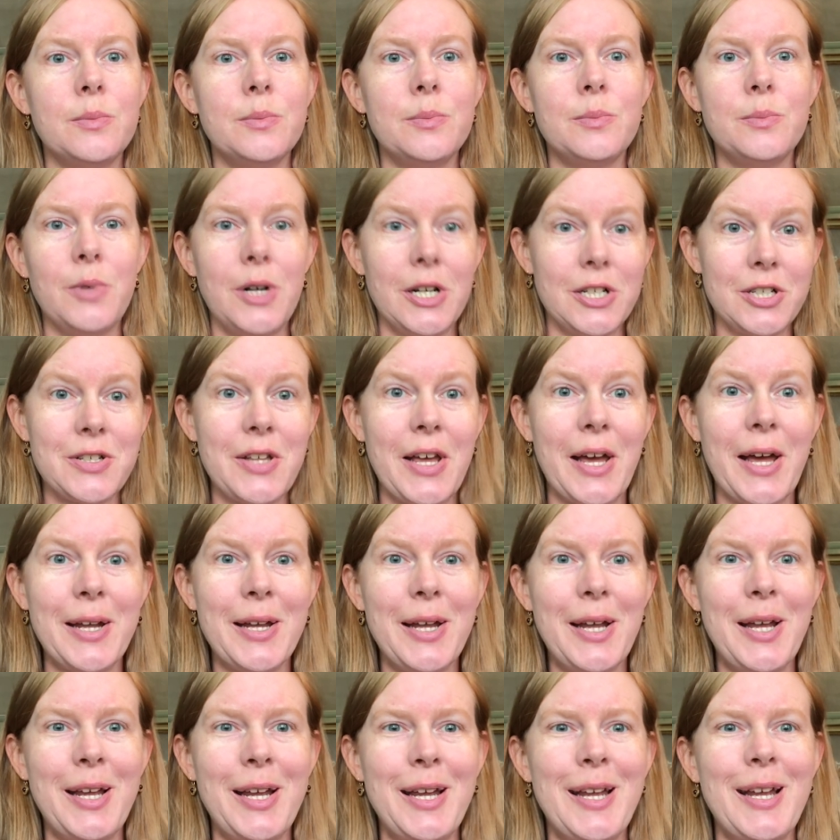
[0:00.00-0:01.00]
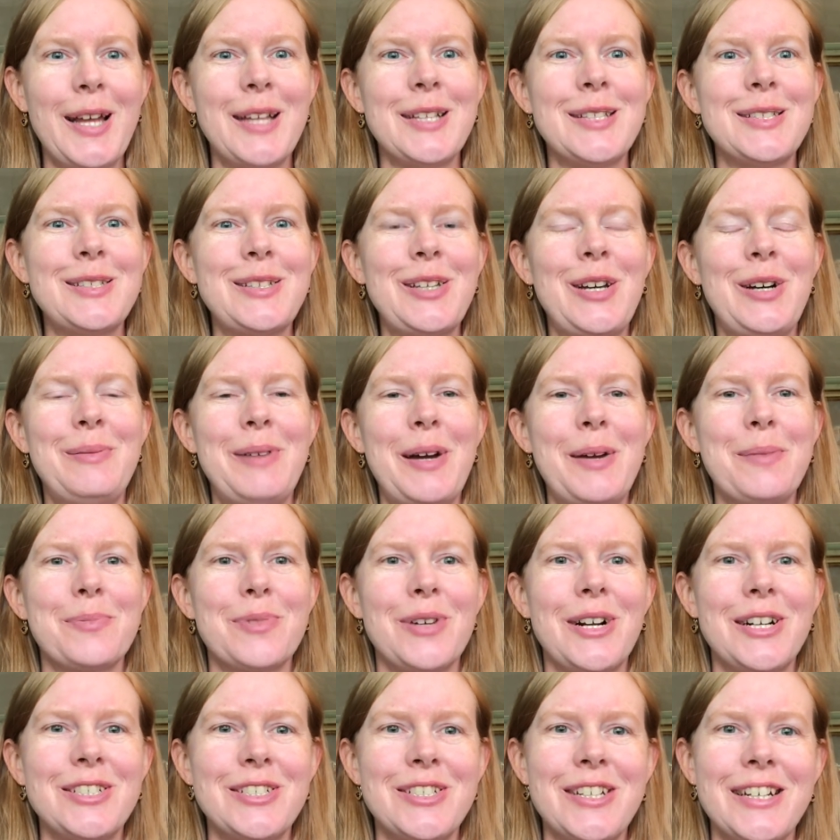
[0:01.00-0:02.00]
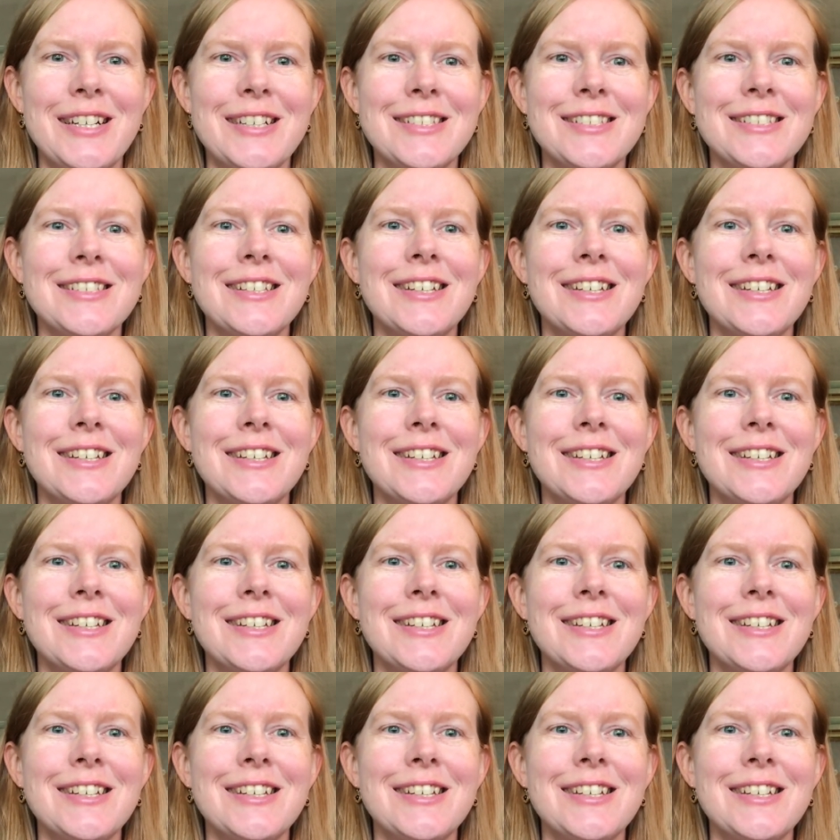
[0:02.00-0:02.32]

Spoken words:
watch that and see all my projects.